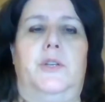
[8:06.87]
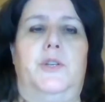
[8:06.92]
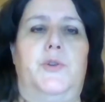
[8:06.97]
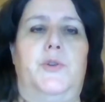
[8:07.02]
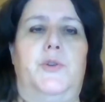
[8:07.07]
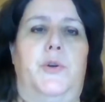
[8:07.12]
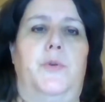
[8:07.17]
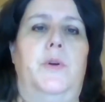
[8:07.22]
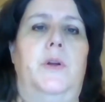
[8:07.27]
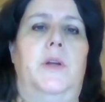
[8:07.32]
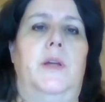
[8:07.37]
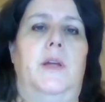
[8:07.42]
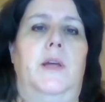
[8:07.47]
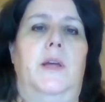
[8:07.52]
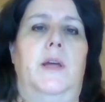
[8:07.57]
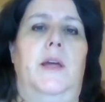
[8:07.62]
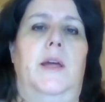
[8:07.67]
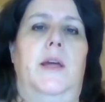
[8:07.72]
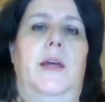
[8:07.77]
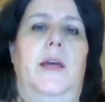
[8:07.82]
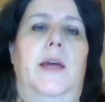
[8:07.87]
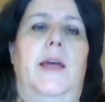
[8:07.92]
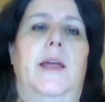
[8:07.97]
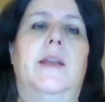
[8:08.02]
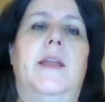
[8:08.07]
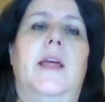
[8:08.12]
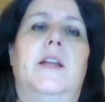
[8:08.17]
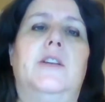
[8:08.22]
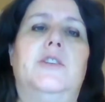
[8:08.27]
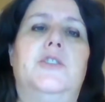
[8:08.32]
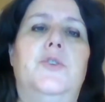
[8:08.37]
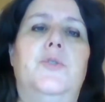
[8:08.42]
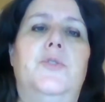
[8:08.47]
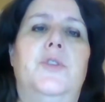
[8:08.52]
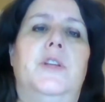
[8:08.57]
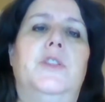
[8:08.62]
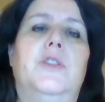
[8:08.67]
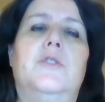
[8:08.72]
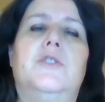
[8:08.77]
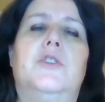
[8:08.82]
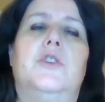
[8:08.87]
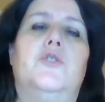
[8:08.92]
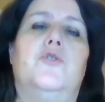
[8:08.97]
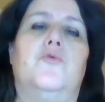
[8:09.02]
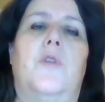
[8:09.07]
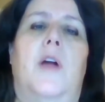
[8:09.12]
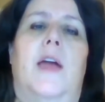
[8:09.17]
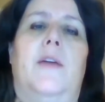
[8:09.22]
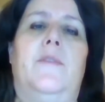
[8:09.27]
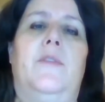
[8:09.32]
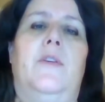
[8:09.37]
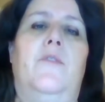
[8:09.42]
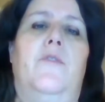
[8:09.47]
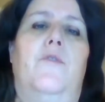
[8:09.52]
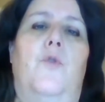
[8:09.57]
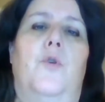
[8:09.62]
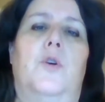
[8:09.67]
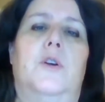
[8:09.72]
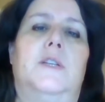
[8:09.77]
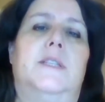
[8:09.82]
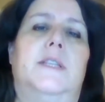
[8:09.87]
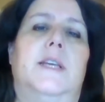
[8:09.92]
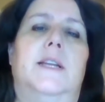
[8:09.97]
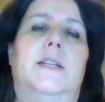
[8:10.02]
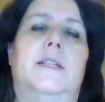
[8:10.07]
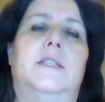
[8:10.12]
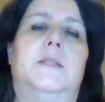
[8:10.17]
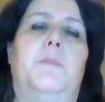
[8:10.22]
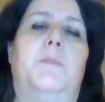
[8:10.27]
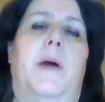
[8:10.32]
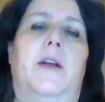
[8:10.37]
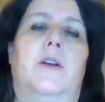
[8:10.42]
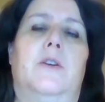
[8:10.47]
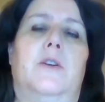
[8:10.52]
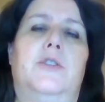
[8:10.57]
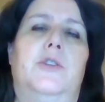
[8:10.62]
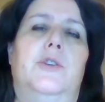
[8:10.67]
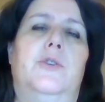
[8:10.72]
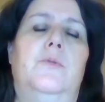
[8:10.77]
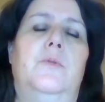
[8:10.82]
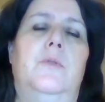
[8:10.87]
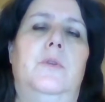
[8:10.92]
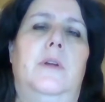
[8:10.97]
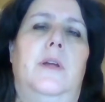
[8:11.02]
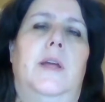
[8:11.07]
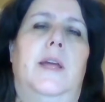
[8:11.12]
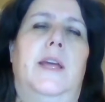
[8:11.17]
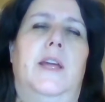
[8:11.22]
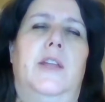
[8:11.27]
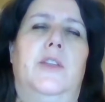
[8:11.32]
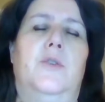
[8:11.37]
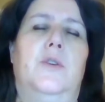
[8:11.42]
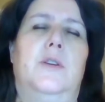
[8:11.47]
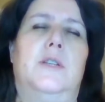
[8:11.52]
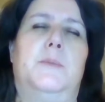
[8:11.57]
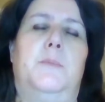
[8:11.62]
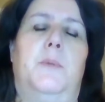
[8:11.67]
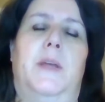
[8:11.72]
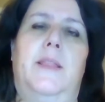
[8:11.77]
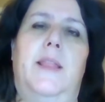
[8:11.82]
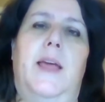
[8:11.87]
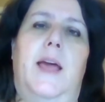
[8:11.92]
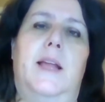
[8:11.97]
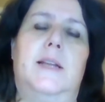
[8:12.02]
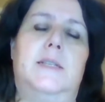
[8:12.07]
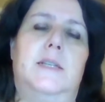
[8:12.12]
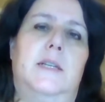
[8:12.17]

true. And do you think there's a driving force that inspires you? And can you explain that?